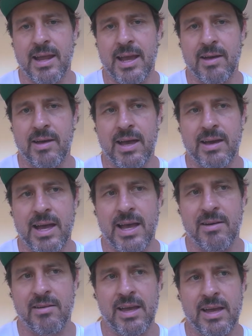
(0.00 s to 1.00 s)
Now,
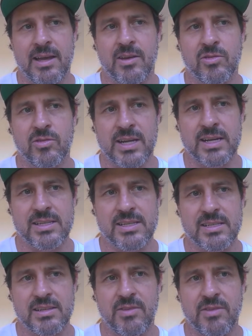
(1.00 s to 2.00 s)
our air-cooled data
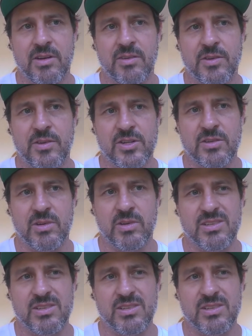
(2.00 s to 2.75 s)
centers are very efficient.